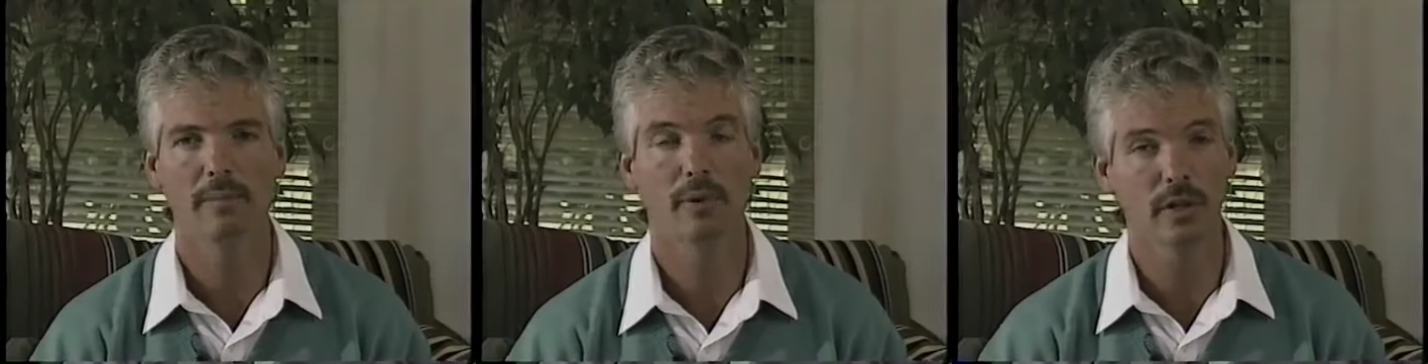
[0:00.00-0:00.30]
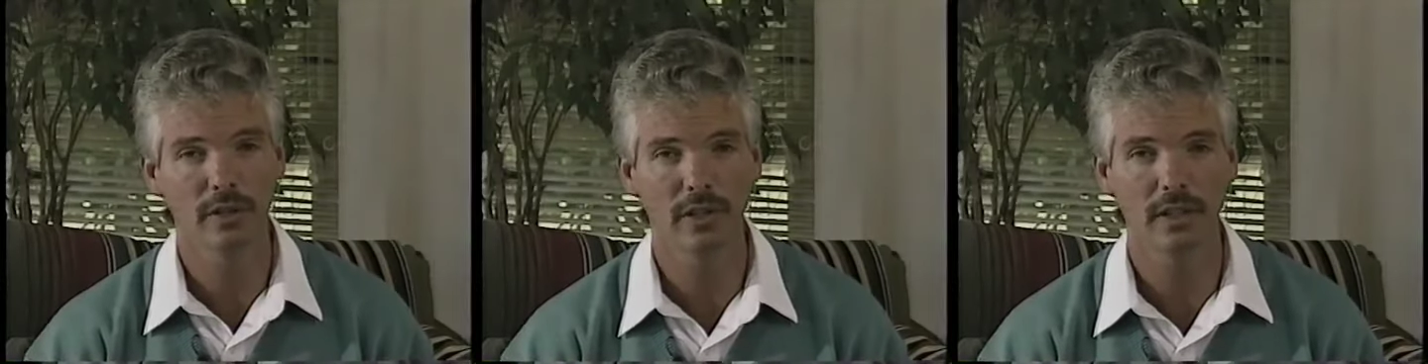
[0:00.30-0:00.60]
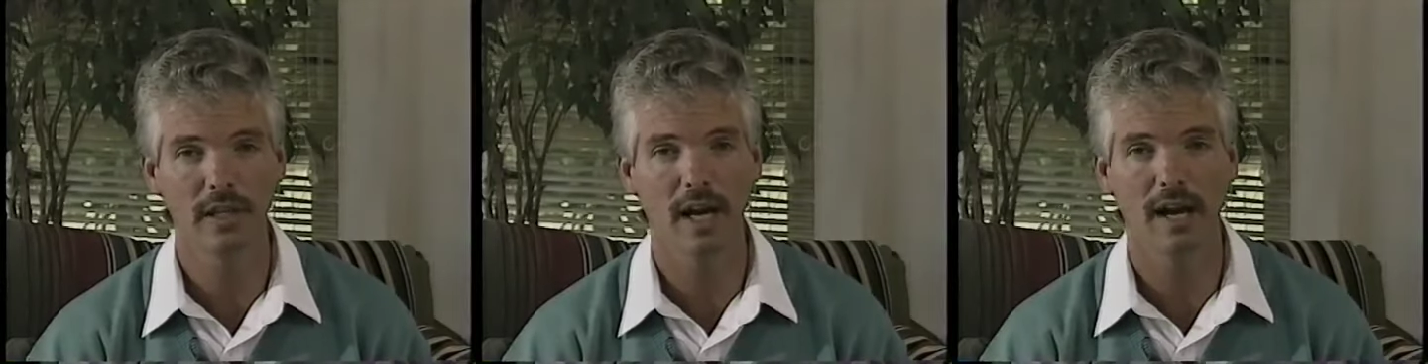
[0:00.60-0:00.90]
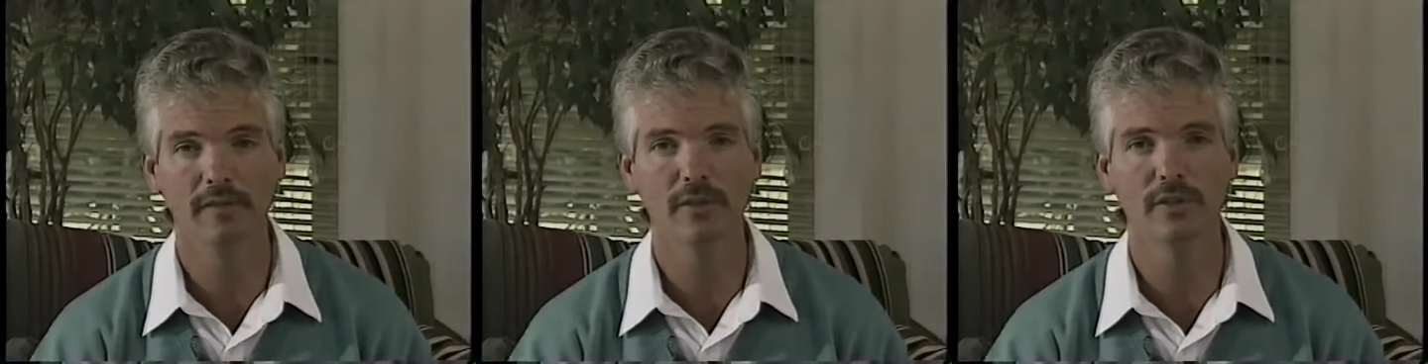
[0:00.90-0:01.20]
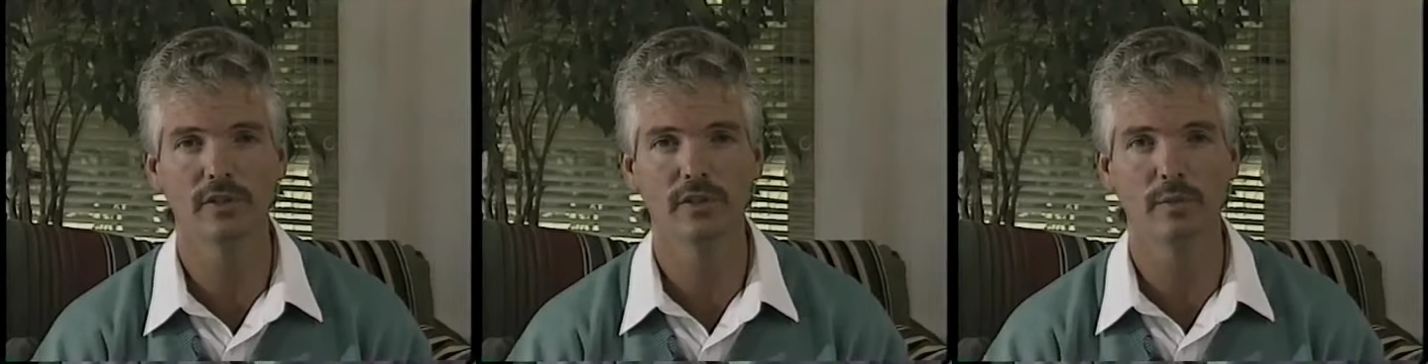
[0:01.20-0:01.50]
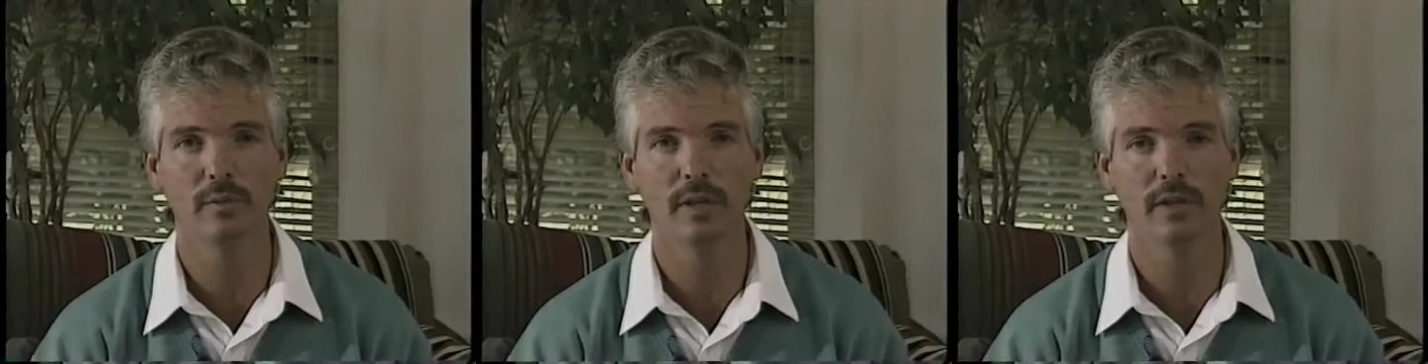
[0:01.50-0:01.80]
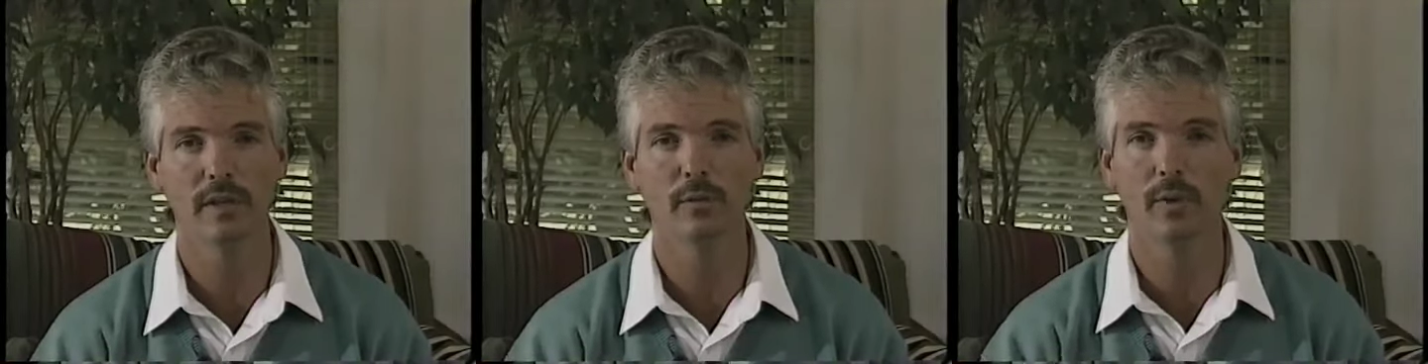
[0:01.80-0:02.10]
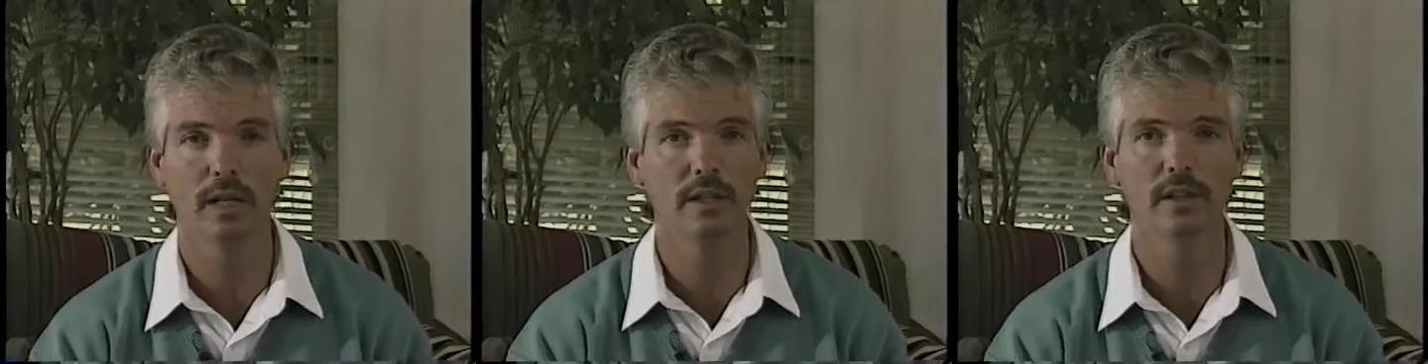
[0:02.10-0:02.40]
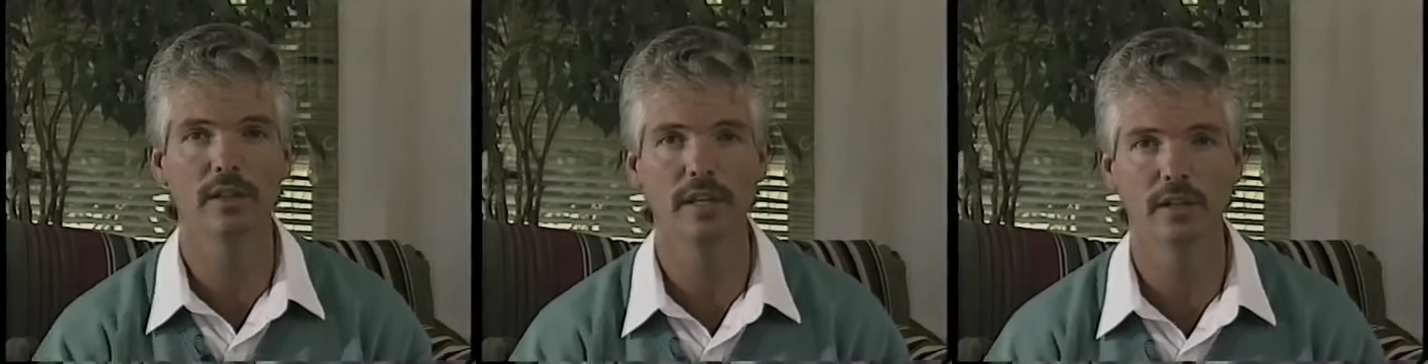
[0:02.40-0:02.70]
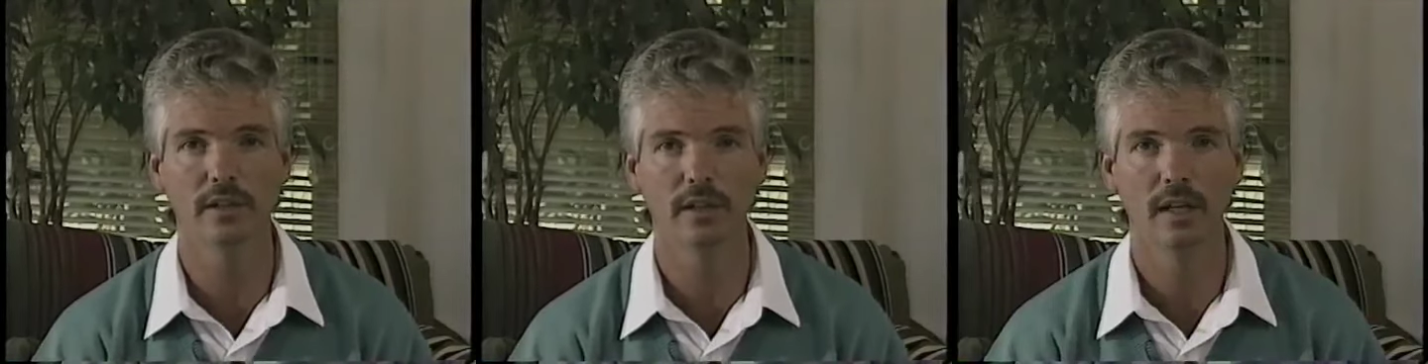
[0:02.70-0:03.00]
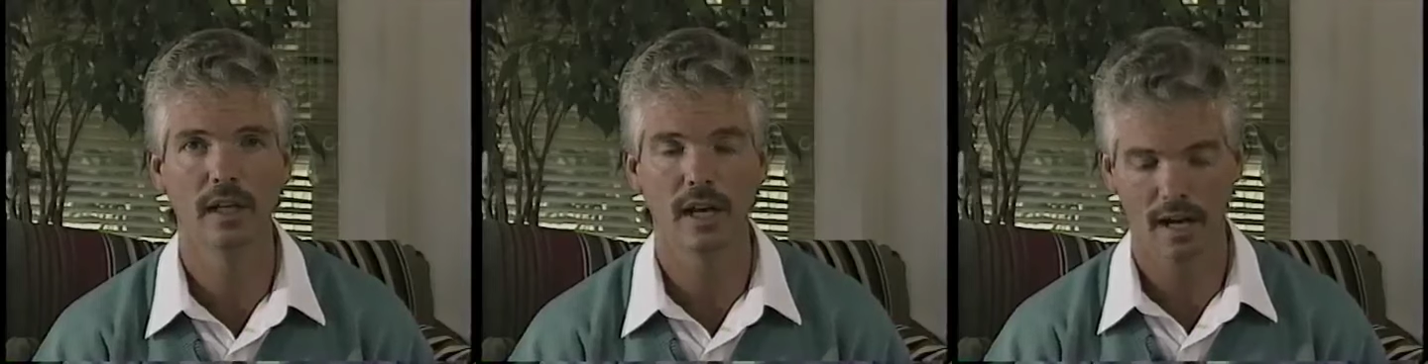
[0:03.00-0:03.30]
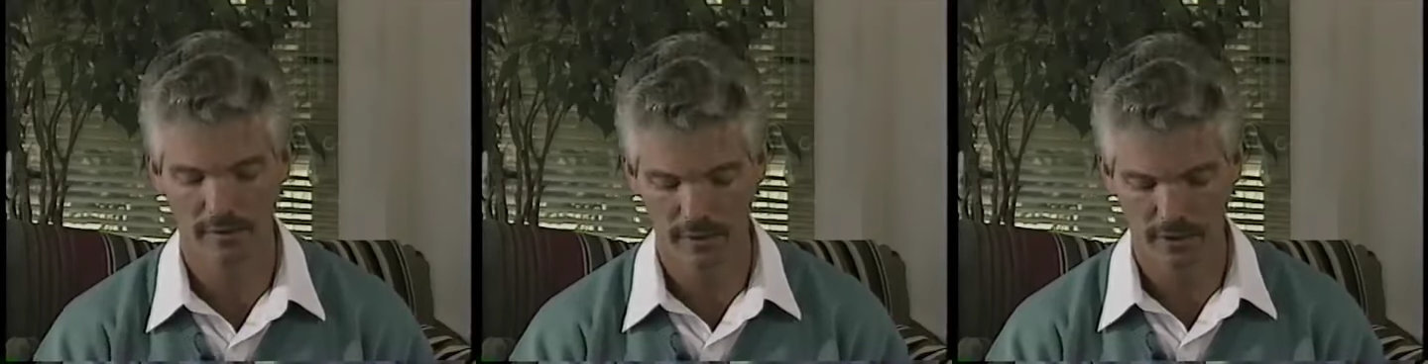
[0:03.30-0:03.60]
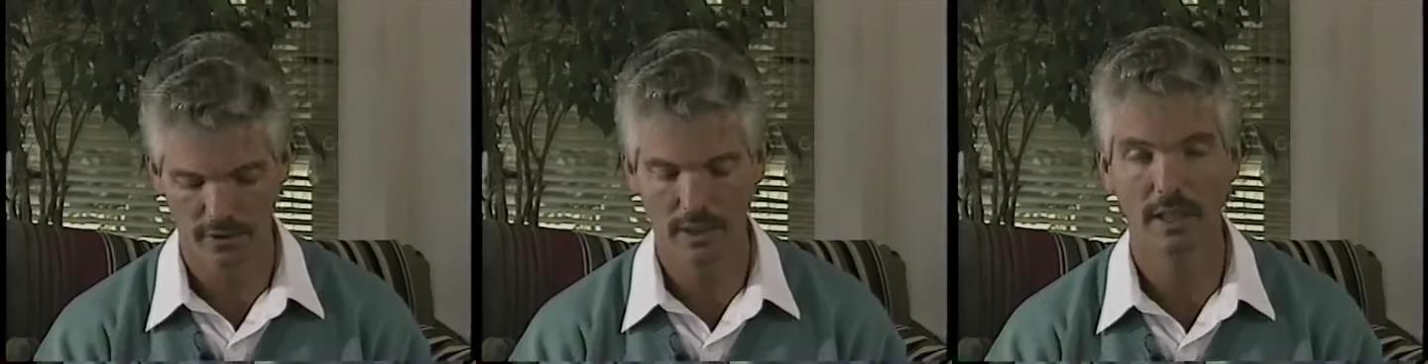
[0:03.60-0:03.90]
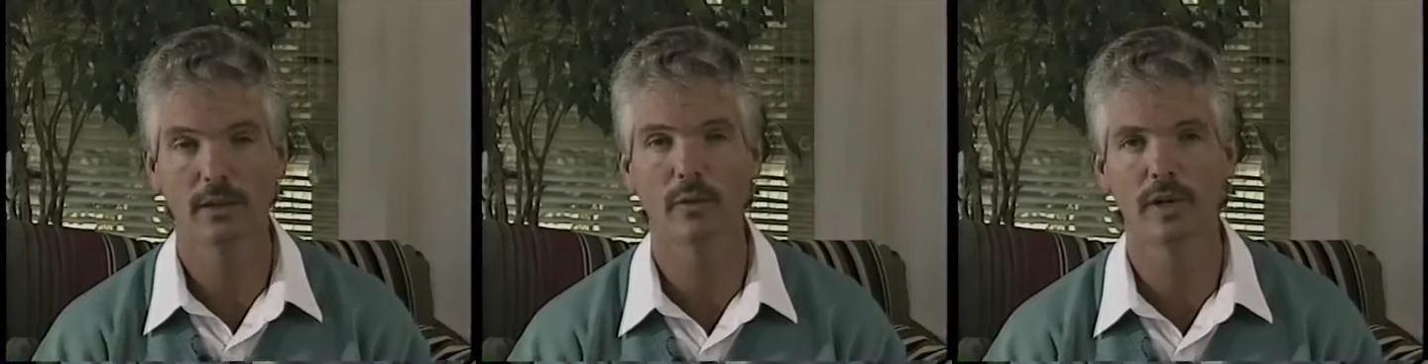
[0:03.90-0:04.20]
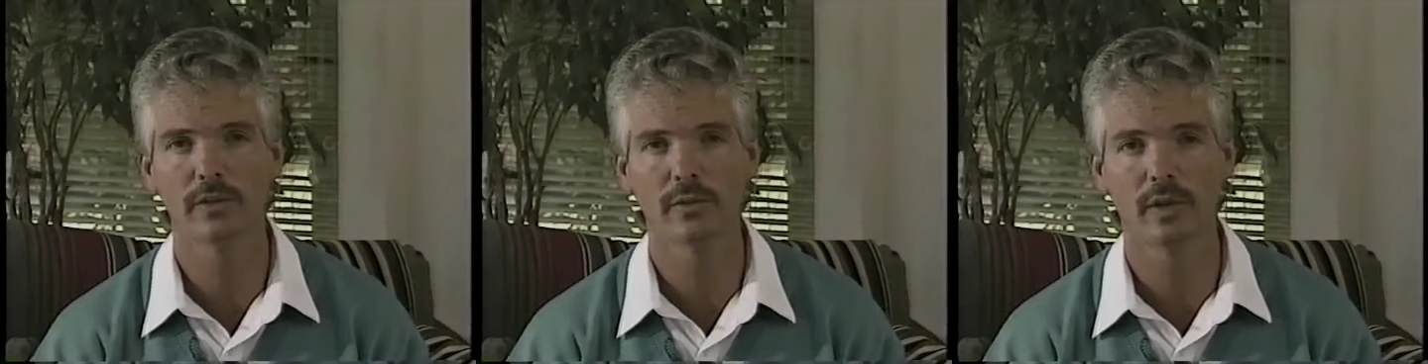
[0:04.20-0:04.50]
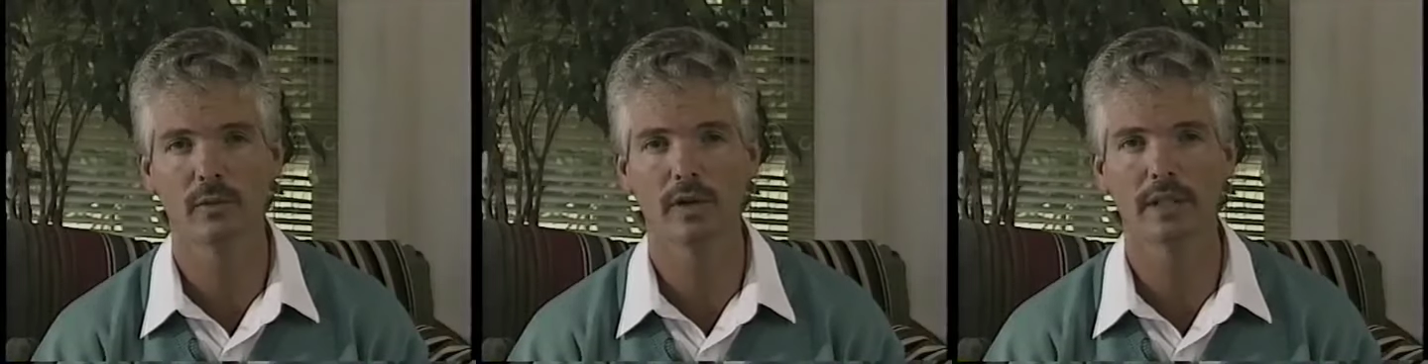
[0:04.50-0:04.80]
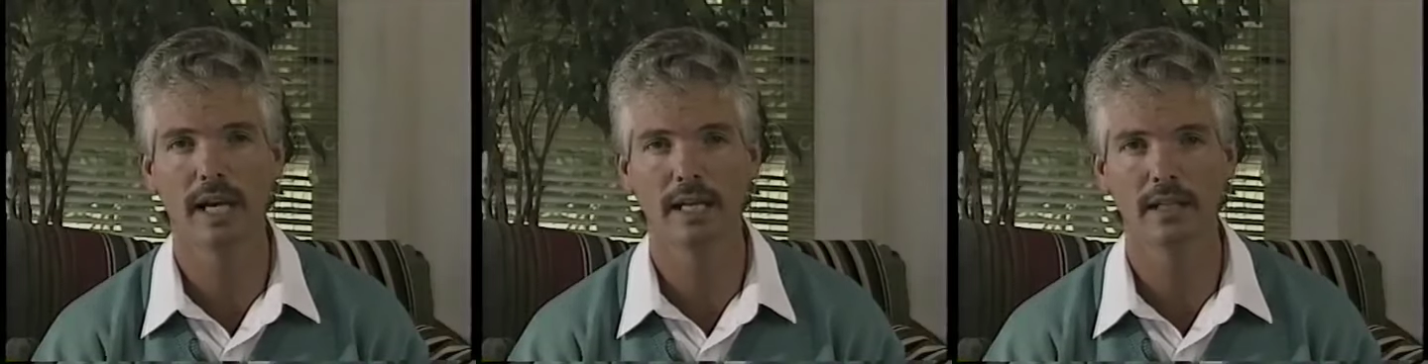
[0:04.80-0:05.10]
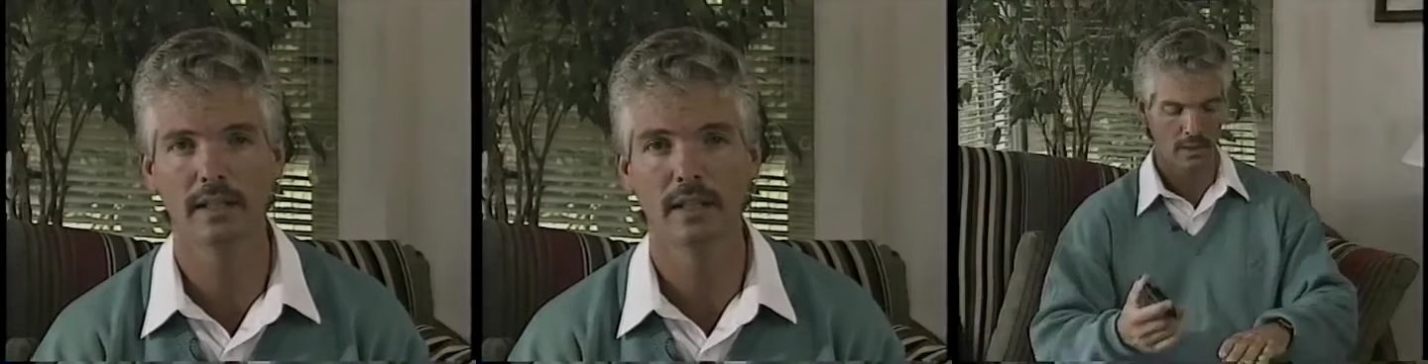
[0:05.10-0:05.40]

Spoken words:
Personally, I've used a stimulator while in a theater. I've used it in a restaurant while dining.